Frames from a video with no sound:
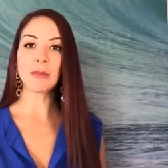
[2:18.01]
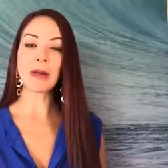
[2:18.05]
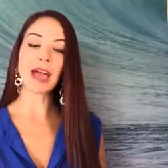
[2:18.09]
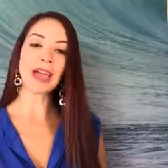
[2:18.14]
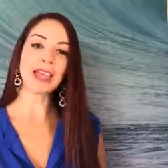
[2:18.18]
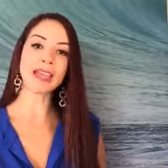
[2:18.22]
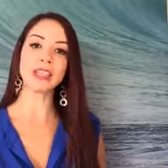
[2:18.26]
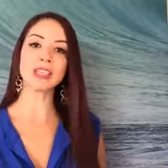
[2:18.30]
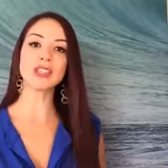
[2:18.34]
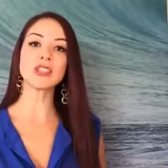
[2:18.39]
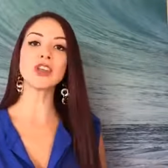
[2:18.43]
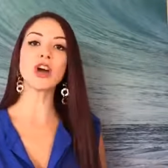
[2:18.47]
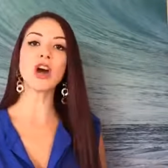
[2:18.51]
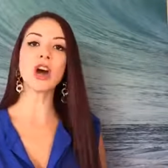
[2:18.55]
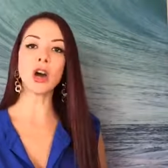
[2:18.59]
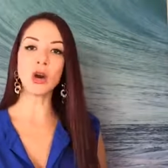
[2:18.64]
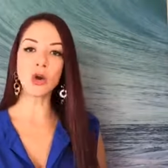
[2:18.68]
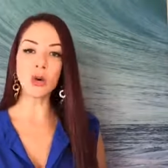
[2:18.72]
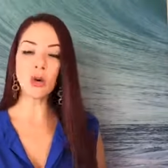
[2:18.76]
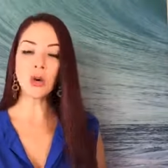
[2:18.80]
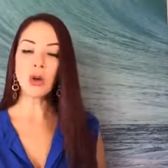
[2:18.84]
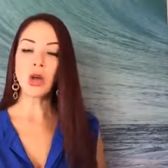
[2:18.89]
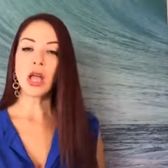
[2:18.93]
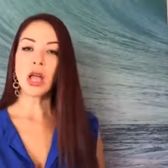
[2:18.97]
I
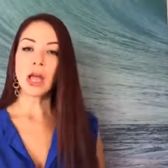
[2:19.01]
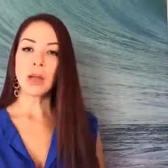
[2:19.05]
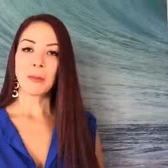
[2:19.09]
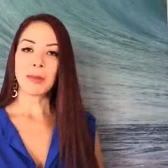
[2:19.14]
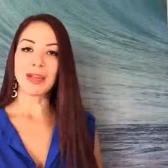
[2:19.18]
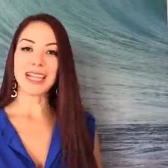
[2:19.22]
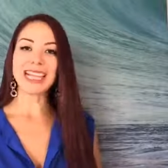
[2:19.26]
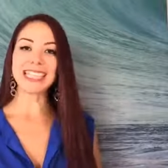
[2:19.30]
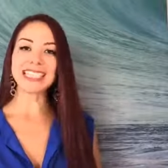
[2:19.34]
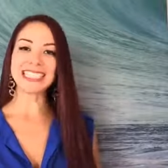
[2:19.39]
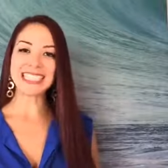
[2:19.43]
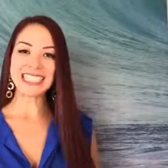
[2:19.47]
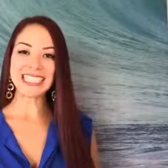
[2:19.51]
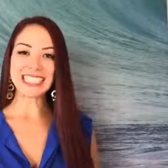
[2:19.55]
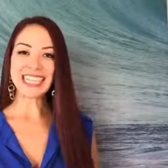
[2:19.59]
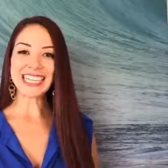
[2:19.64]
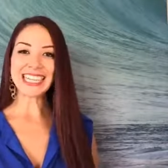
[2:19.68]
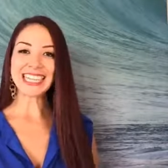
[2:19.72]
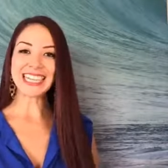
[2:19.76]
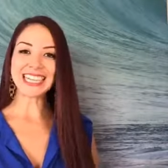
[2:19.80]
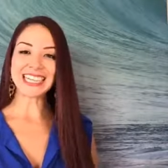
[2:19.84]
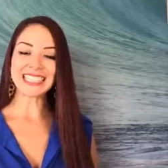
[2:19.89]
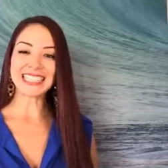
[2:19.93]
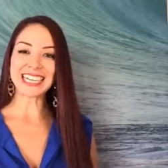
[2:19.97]
know by
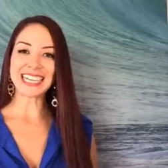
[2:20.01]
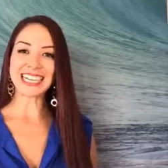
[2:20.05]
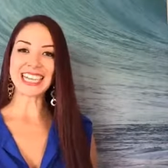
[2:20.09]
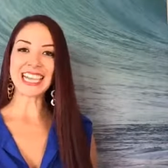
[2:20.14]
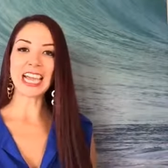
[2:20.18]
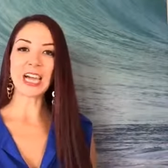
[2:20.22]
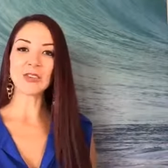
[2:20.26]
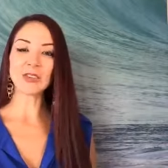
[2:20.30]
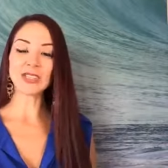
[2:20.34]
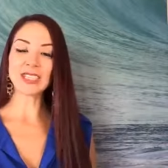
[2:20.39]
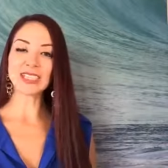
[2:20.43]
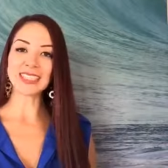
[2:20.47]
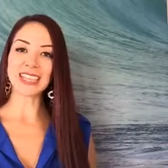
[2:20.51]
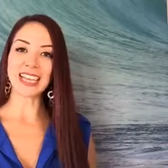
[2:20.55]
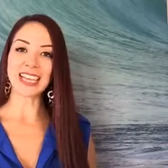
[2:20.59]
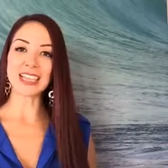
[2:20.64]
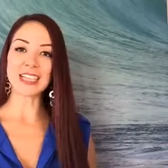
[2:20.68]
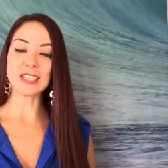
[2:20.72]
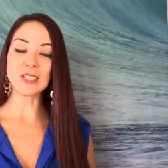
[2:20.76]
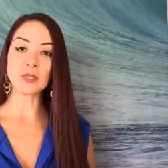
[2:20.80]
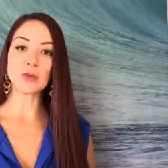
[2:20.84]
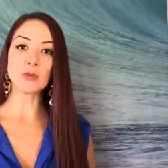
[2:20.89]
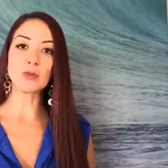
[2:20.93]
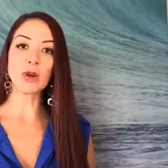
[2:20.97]
understanding exactly how the
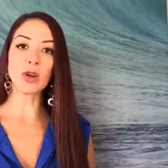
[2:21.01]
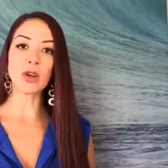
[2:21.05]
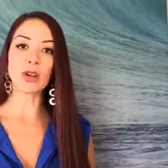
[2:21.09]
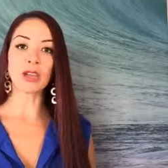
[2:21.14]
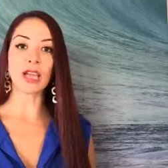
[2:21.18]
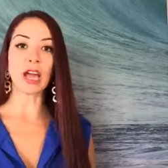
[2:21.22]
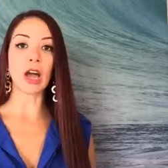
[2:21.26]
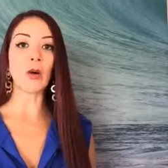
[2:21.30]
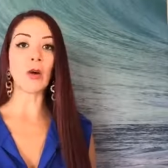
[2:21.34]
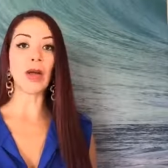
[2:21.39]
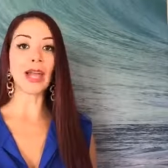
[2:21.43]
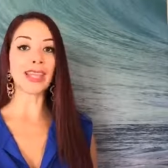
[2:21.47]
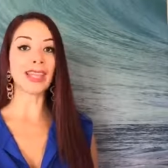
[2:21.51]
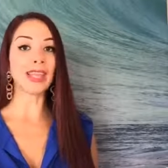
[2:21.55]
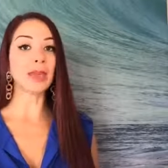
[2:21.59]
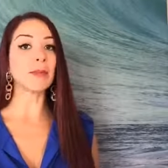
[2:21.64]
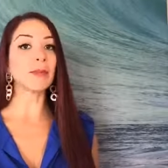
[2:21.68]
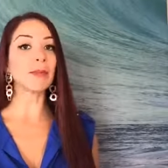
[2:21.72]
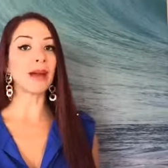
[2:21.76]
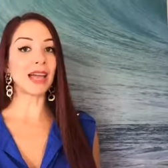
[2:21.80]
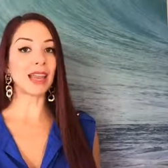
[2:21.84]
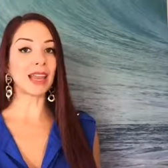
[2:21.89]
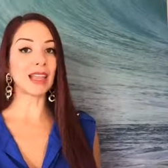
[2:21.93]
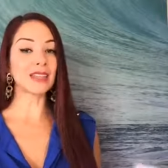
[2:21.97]
science works, how I can
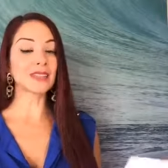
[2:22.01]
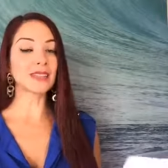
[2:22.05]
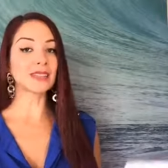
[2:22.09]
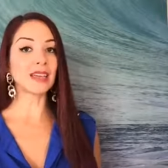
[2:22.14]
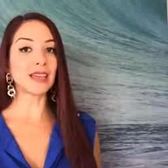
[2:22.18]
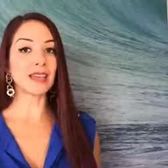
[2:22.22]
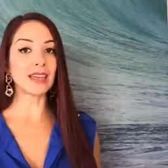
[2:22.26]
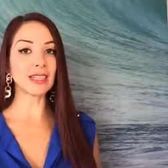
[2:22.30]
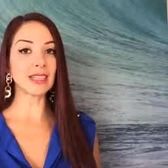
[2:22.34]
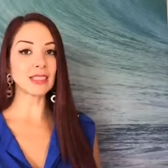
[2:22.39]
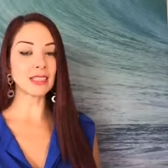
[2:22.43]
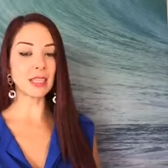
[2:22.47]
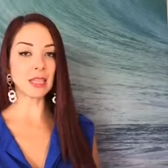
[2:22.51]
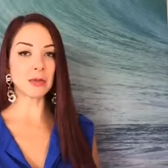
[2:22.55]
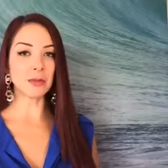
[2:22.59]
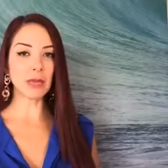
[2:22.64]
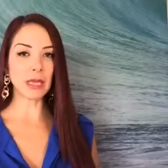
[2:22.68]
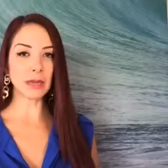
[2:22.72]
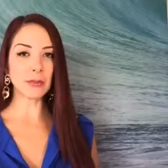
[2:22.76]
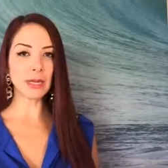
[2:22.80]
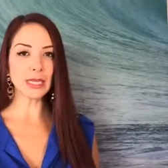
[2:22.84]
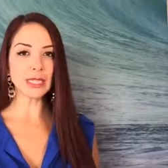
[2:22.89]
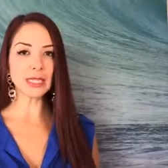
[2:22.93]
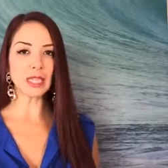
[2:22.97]
balance that and still
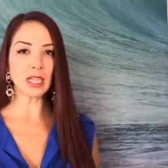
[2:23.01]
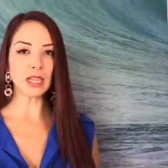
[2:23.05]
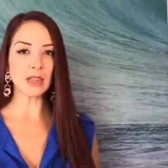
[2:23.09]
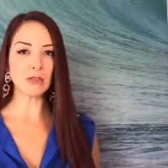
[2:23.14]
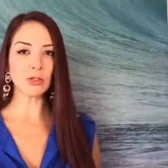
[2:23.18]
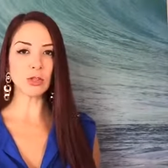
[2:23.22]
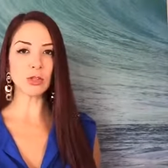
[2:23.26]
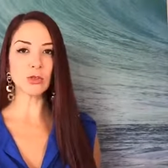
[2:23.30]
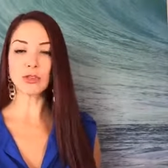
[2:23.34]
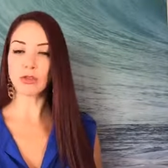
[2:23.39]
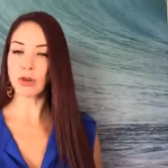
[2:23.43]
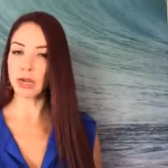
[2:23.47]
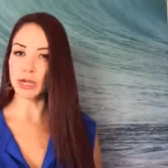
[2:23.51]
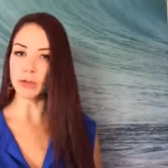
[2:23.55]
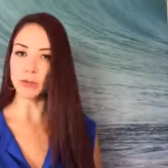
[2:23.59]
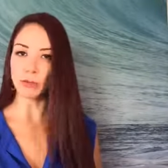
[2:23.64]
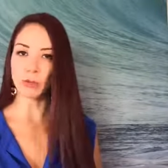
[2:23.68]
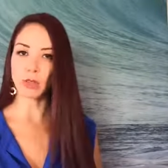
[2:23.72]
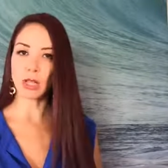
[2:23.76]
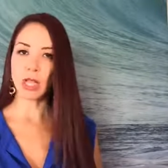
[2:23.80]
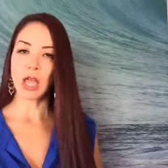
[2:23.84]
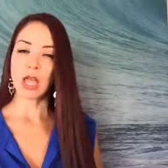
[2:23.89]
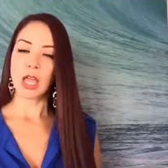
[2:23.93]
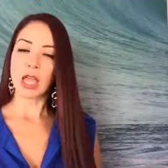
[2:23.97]
make myself look
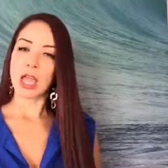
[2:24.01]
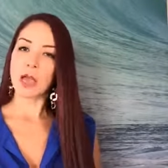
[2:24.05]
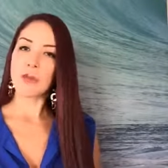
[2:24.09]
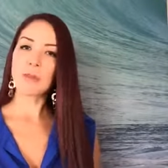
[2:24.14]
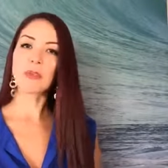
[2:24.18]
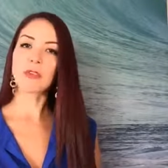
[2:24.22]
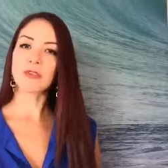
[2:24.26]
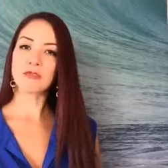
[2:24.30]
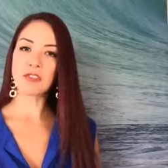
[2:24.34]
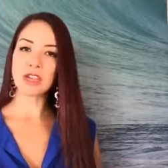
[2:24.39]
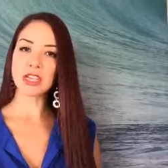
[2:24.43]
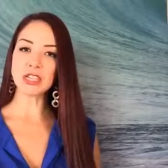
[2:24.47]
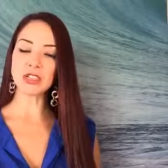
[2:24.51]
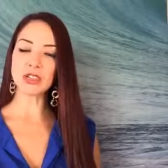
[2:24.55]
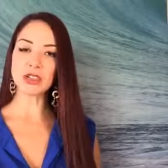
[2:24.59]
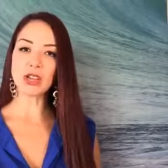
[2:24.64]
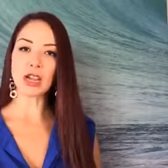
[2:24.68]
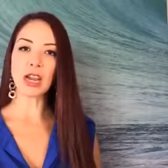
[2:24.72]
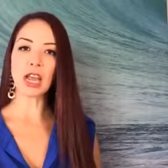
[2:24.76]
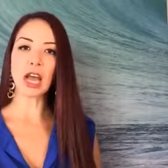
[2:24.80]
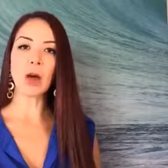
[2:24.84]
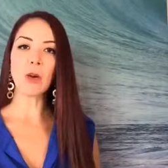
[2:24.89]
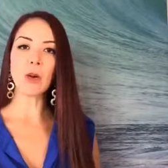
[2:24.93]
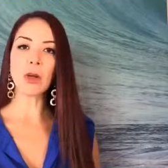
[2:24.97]
credible and professional.
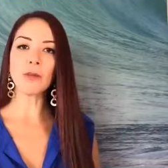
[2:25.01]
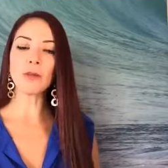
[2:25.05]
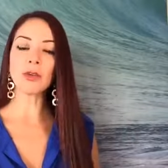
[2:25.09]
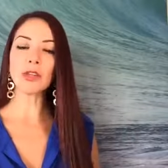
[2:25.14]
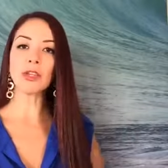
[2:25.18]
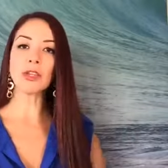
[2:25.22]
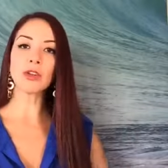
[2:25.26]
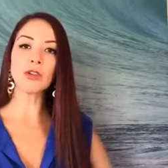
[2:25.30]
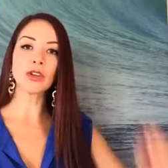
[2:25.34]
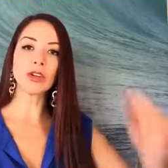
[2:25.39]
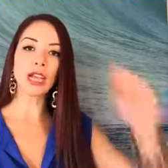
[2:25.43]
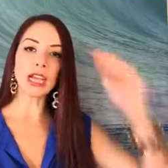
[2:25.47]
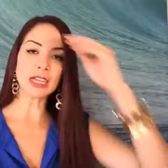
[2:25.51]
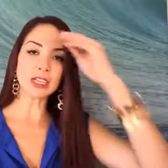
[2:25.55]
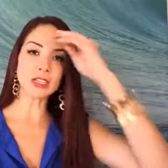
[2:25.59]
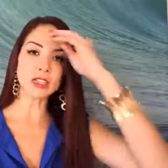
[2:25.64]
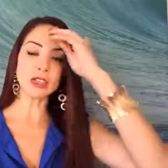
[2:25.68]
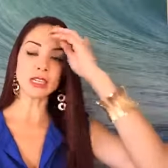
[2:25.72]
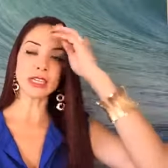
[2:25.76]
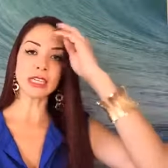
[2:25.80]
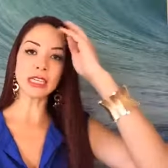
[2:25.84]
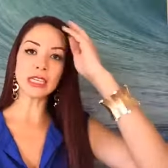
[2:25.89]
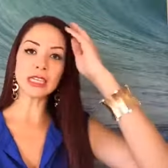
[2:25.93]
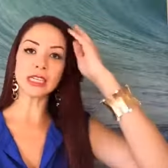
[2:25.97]
However, you don't
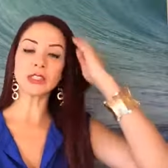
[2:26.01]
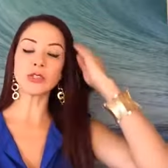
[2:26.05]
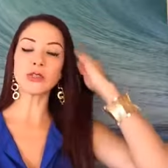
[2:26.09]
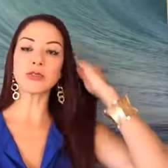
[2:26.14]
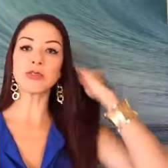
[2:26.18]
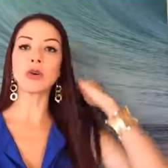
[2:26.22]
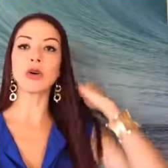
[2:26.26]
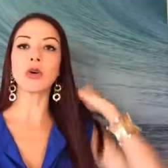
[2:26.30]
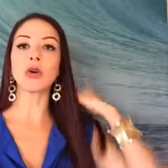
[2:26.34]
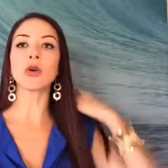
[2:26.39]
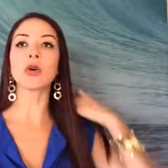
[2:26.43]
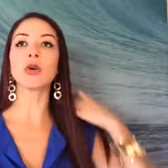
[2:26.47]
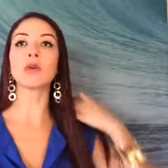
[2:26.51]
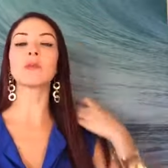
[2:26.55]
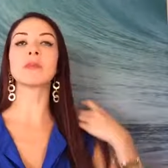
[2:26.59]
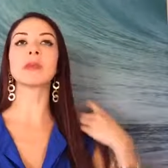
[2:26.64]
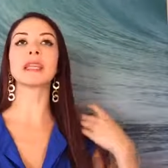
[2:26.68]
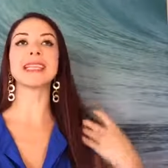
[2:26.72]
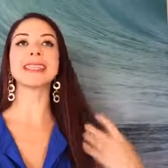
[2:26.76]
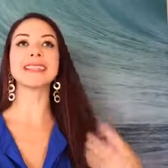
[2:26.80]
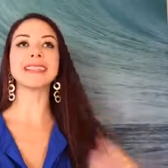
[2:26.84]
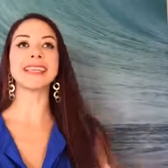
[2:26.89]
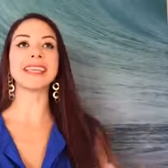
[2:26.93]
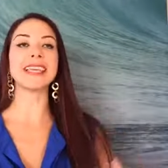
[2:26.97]
actually need to go
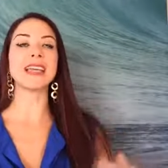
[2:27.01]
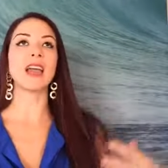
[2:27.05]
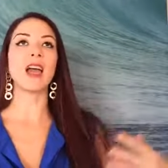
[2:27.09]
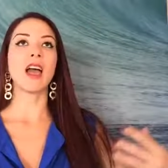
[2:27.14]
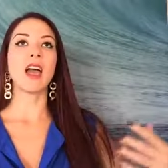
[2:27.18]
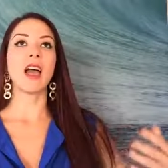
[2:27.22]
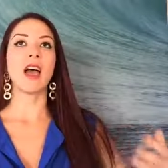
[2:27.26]
completely